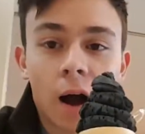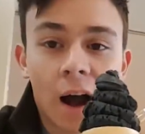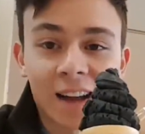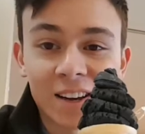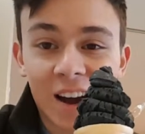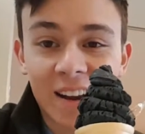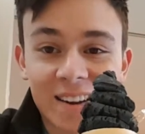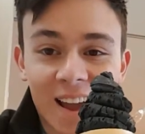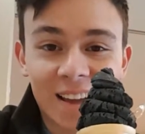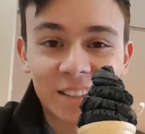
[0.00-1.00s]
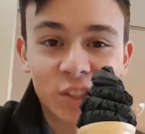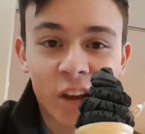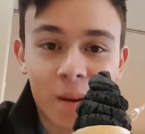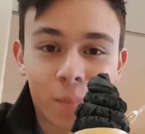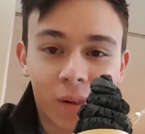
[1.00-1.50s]
I got
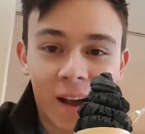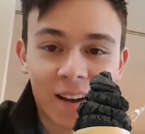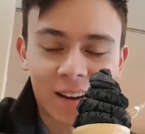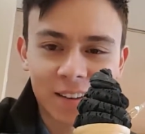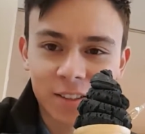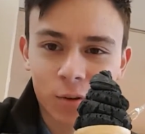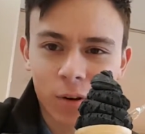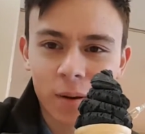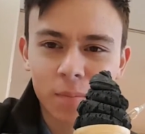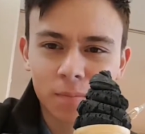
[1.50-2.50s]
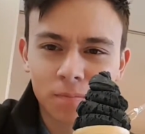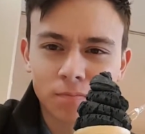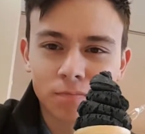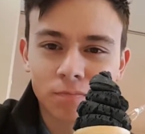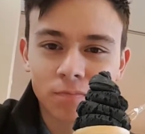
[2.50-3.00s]
jet black ice cream,
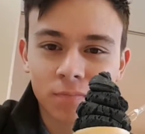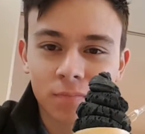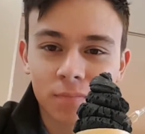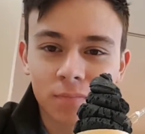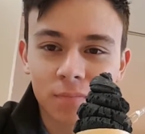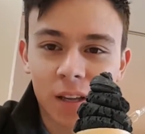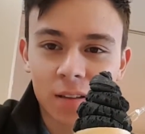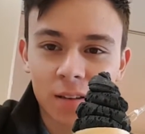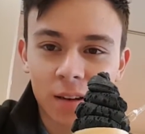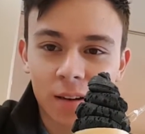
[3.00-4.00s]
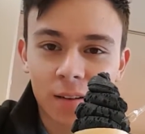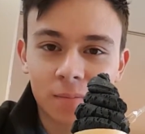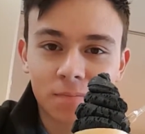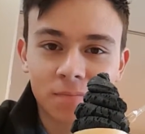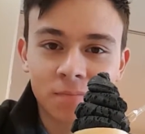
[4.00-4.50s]
but um,
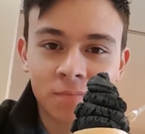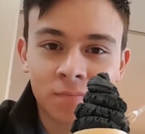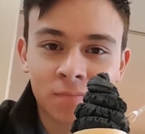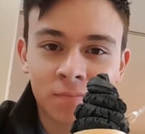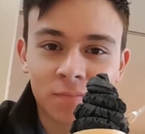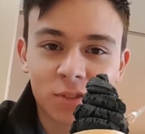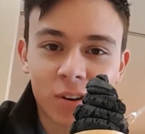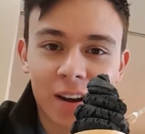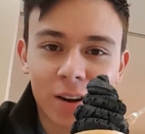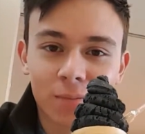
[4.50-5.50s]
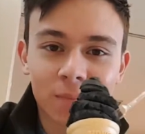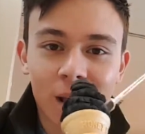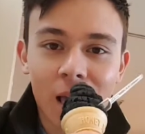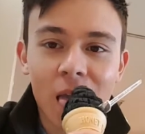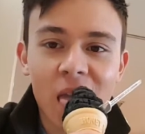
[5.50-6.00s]
let's try it out.
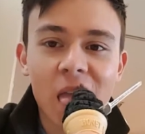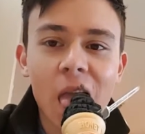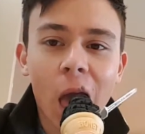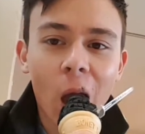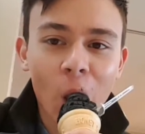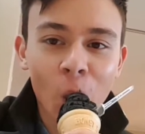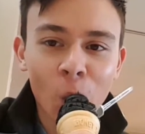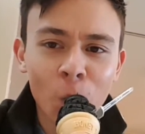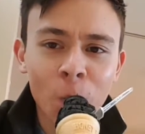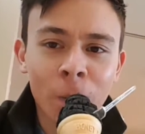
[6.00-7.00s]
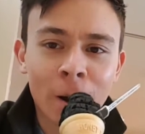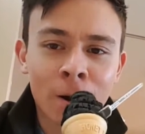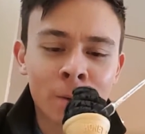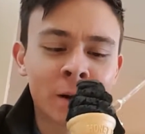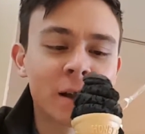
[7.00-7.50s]
Hmm?
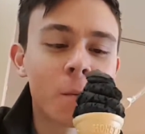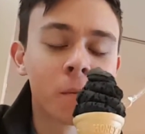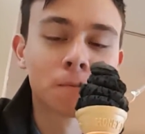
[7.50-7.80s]
Grab on my lip.